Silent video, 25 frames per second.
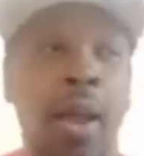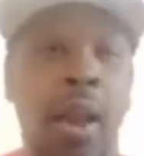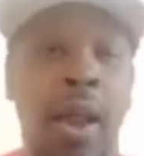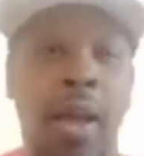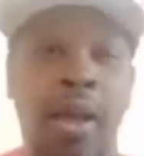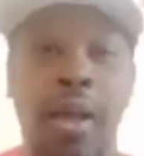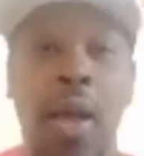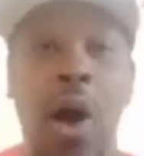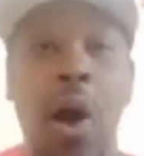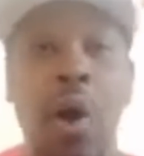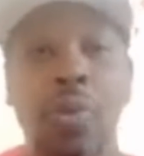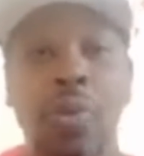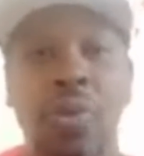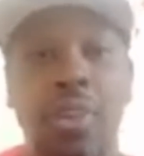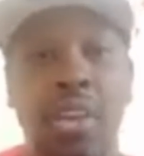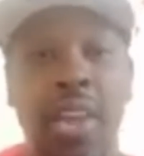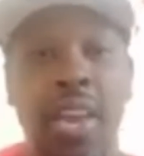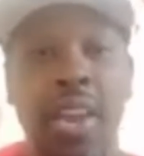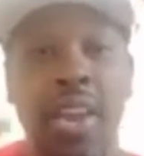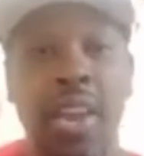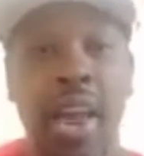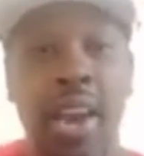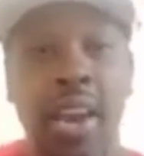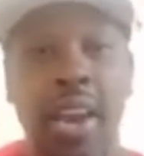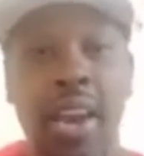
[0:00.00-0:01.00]
Like y'all was
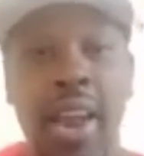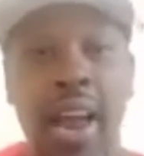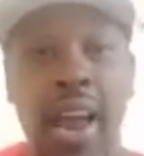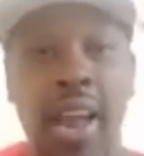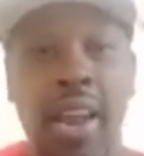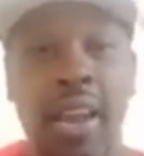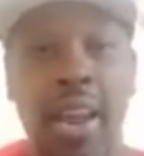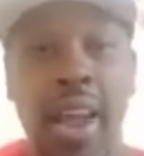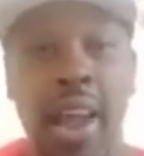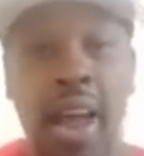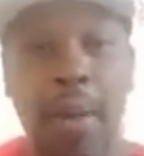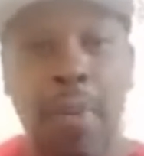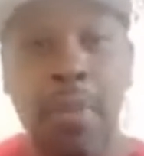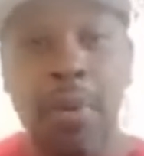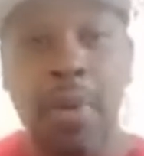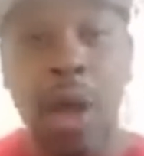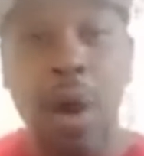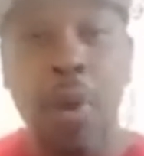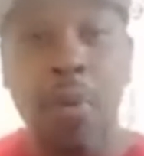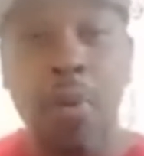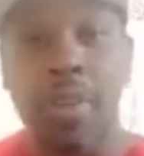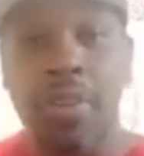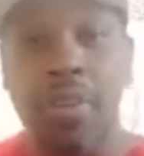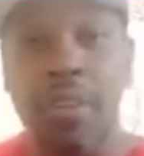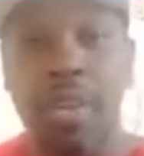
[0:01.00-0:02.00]
seeing 99.9, but
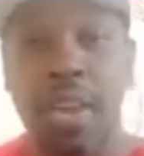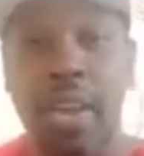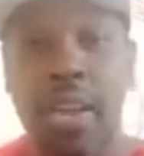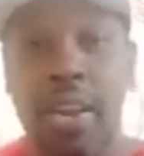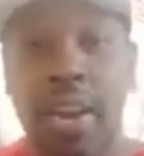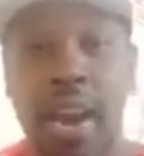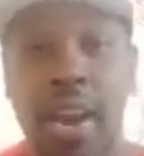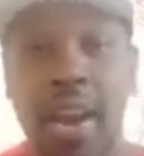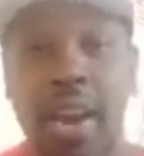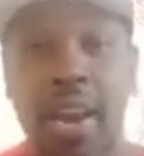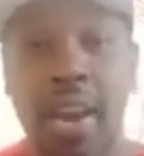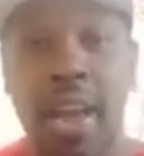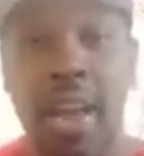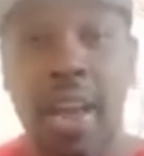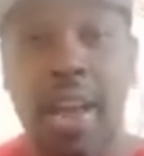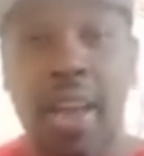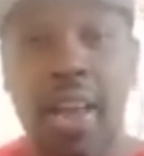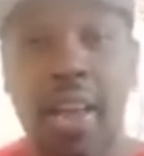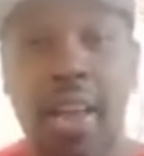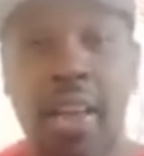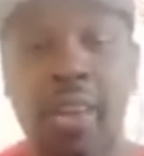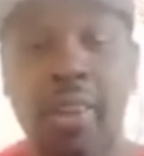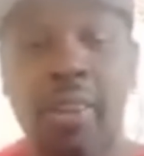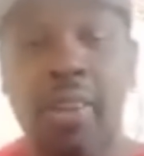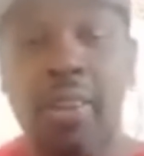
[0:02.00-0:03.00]
y'all wasn't seeing
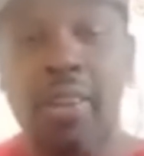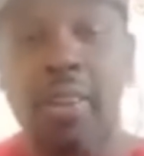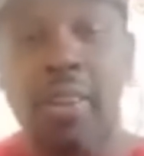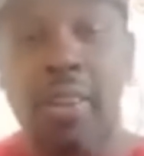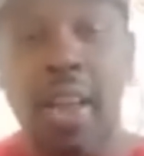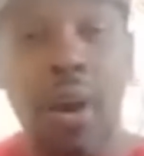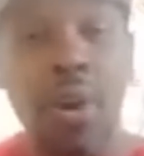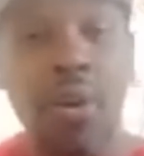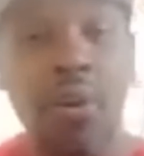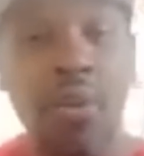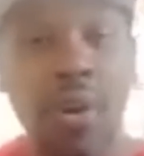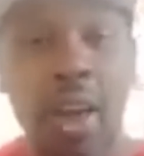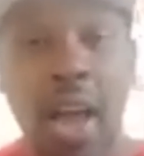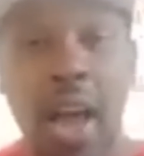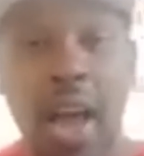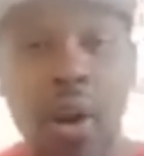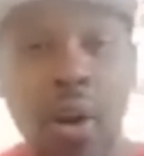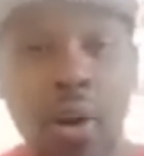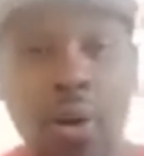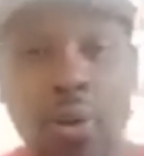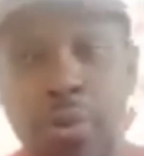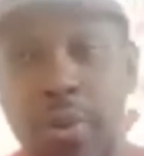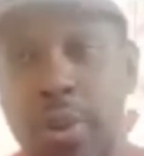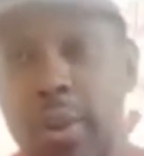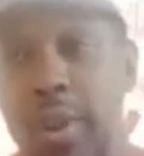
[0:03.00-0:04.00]

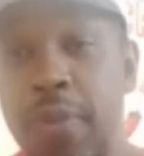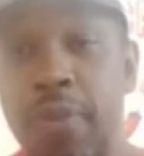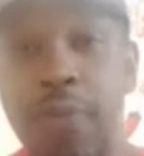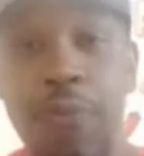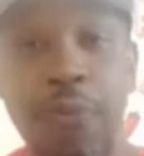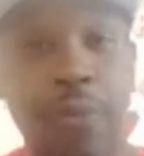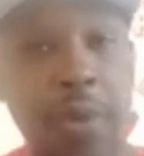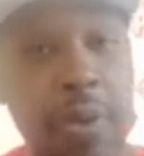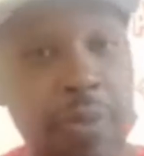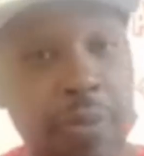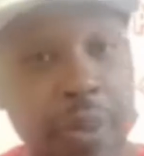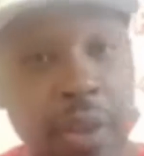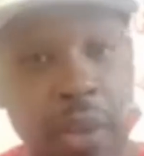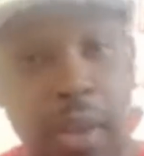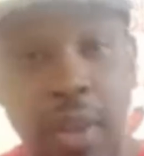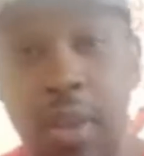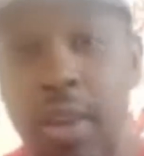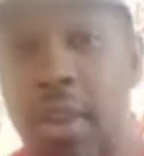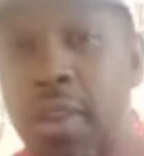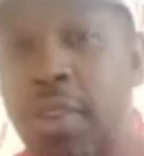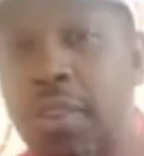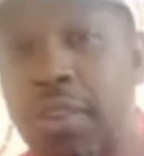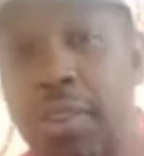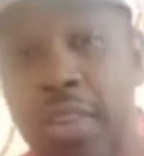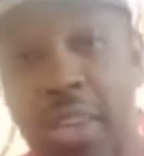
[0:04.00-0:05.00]

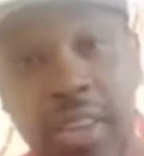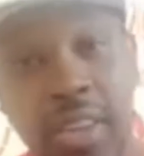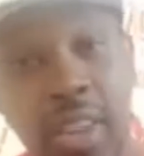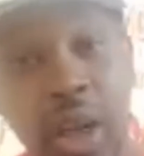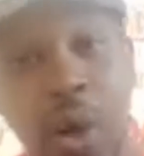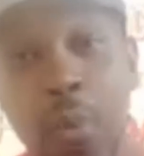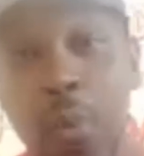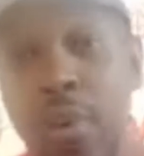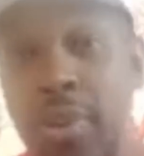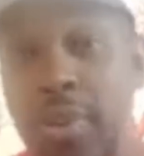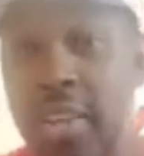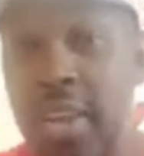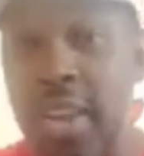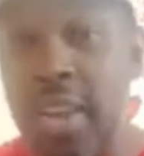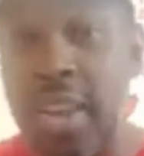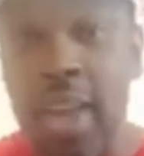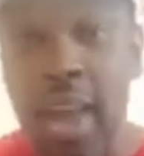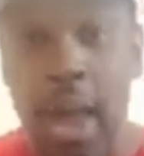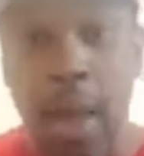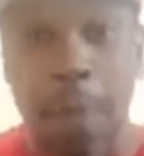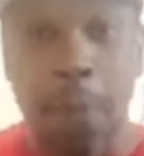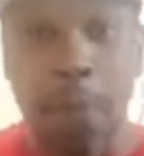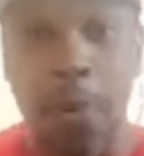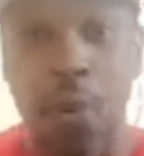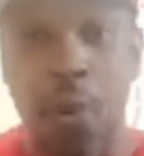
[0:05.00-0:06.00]
99,950, 60. I wasn't seeing
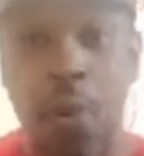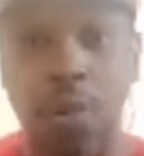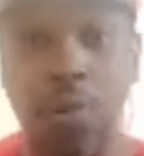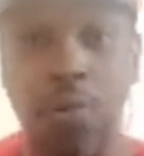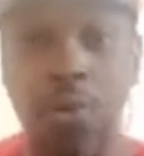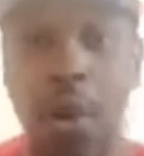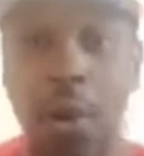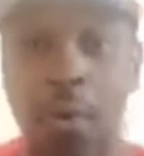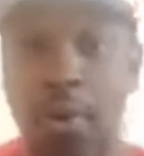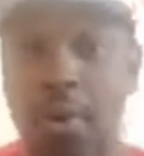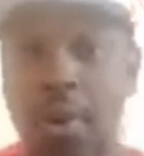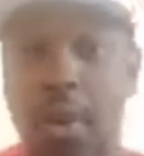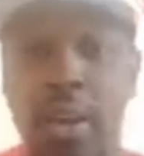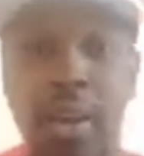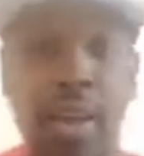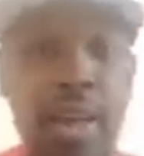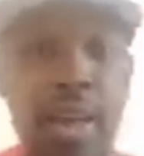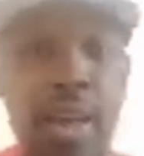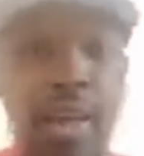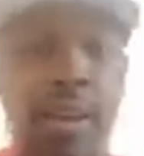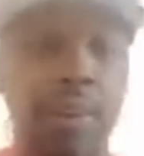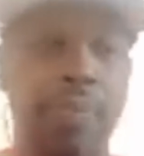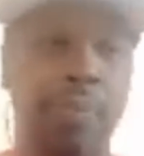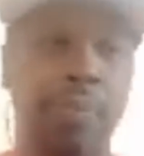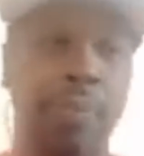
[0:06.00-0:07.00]
that part, so I was looking
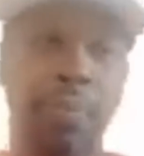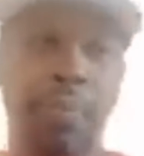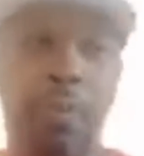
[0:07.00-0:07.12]
at it.